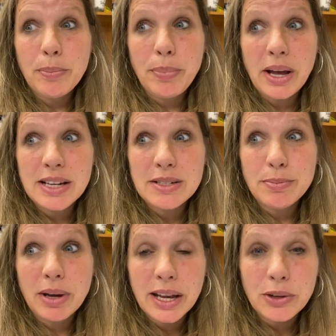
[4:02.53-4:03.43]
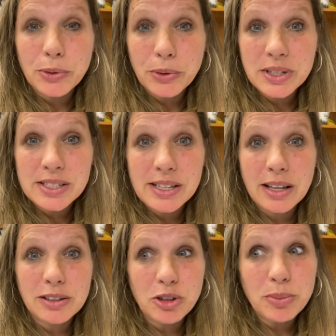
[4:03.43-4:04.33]
But my goal is
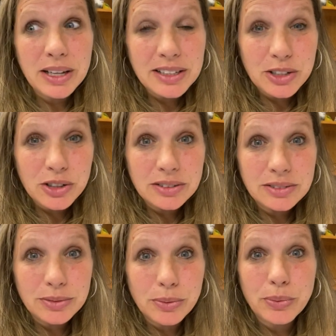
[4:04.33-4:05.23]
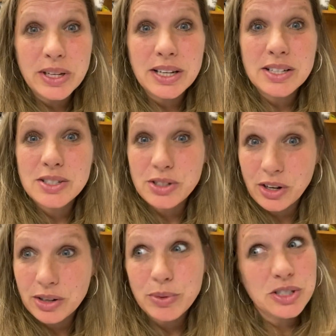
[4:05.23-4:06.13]
that little by little, we
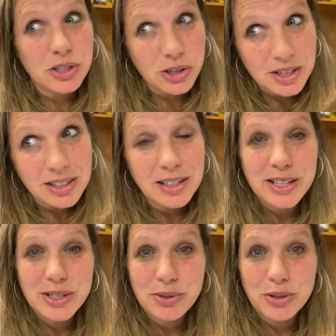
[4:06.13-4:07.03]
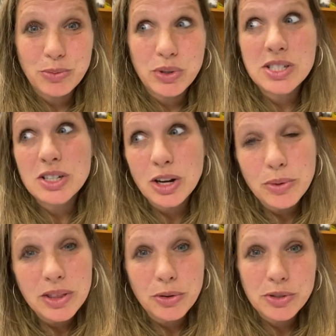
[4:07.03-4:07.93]
start in the classroom, we start
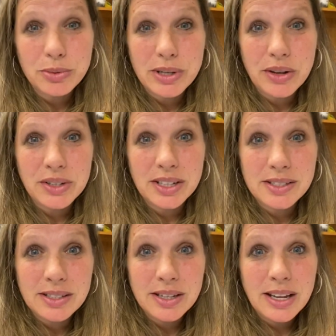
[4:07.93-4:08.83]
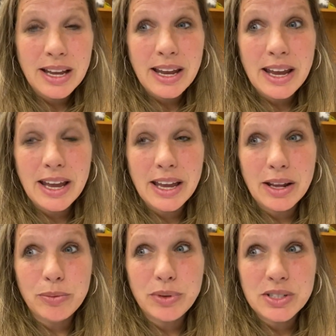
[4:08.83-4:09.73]
with those around us,
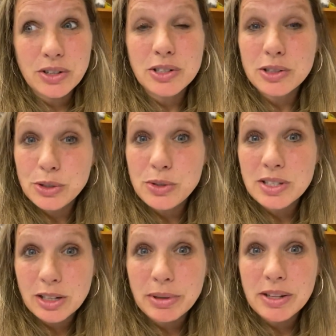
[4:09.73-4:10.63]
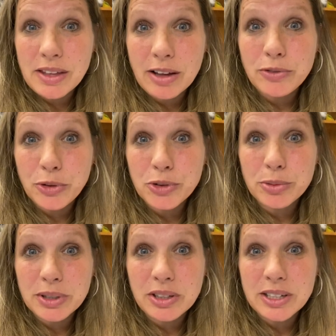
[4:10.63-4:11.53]
and we start to lose a little bit of that
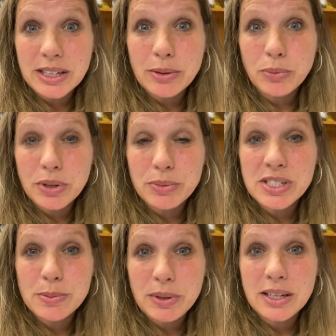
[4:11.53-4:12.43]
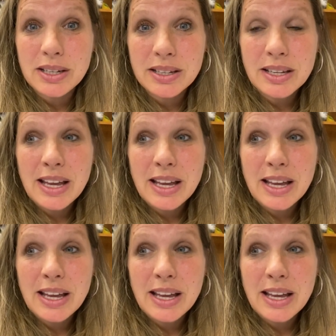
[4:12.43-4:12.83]
vulnerability when we speak.